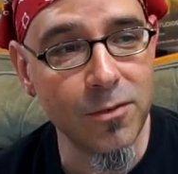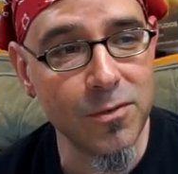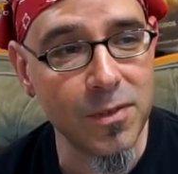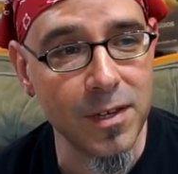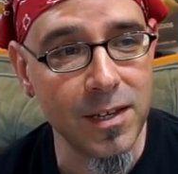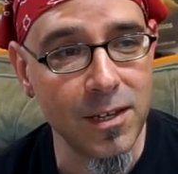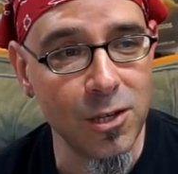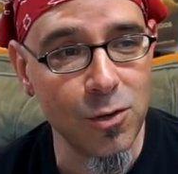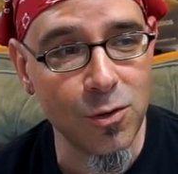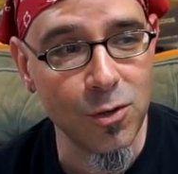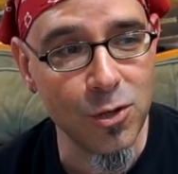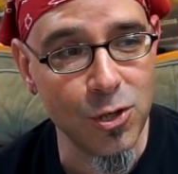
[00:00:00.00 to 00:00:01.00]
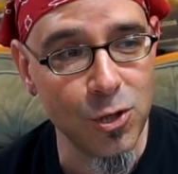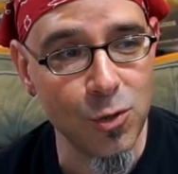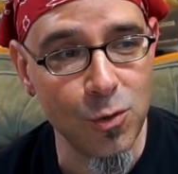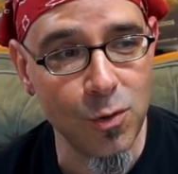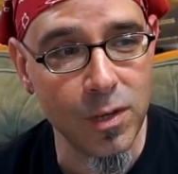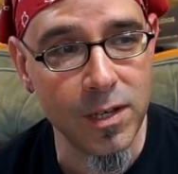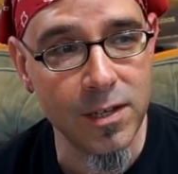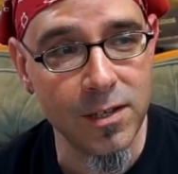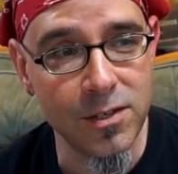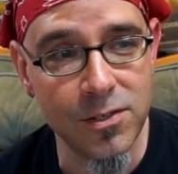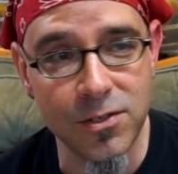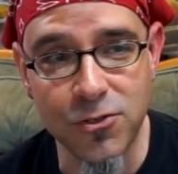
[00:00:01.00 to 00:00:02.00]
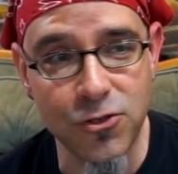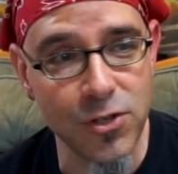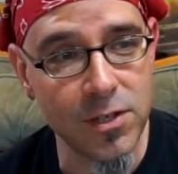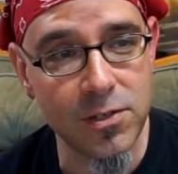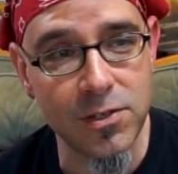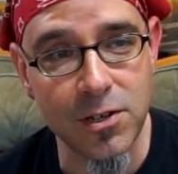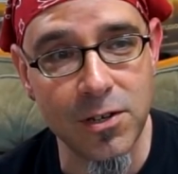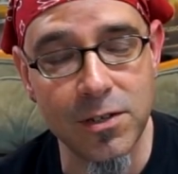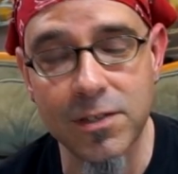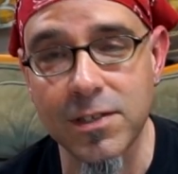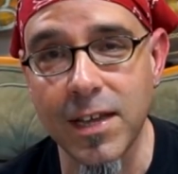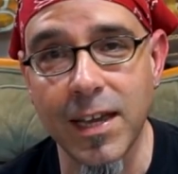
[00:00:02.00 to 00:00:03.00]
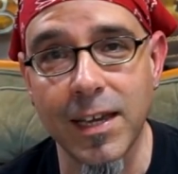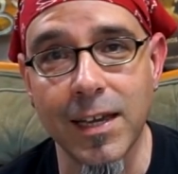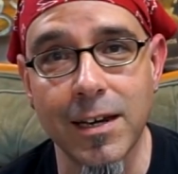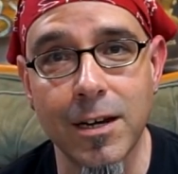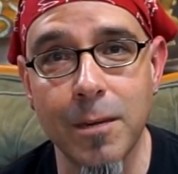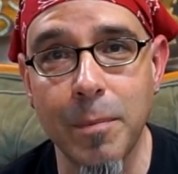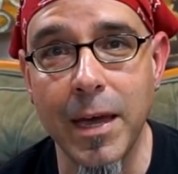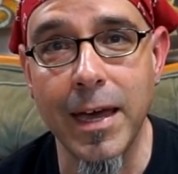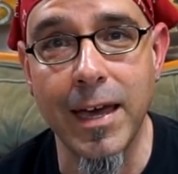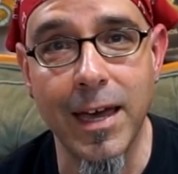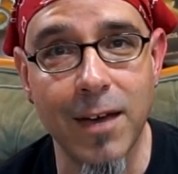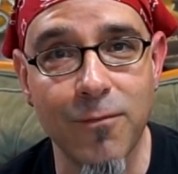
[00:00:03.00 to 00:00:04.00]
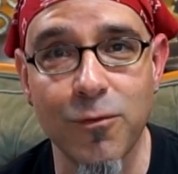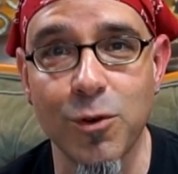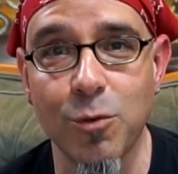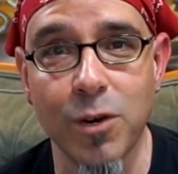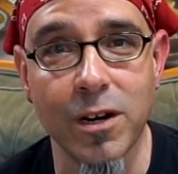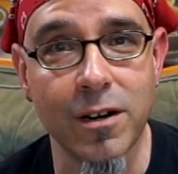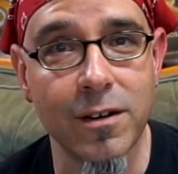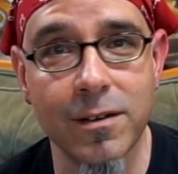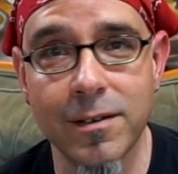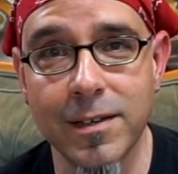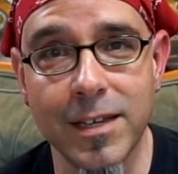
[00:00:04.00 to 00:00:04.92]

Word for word: other thing you could do is just start stacking it up everywhere